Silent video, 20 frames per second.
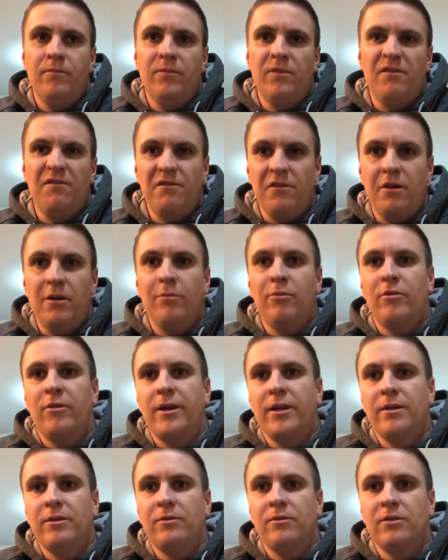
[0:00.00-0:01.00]
fibre
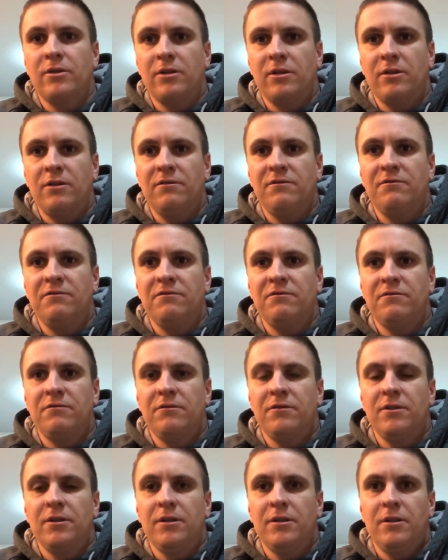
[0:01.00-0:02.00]
angles of
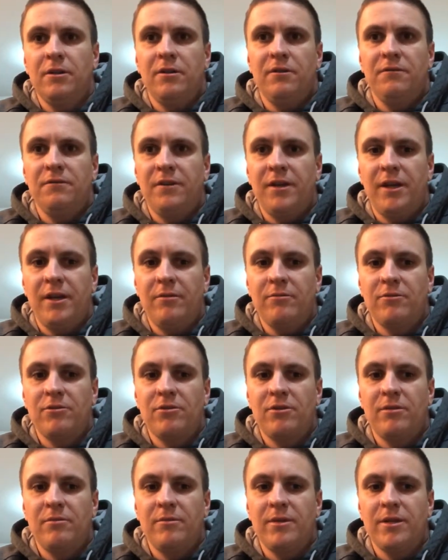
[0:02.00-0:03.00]
the
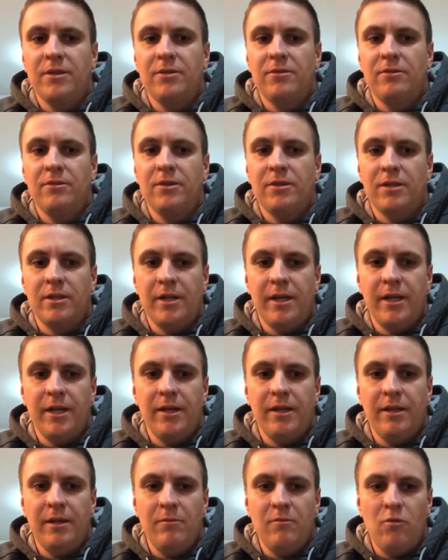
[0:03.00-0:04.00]
hamstring muscles and how
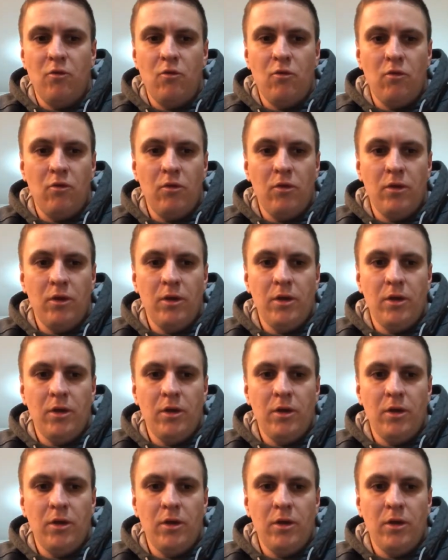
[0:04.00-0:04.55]
they're more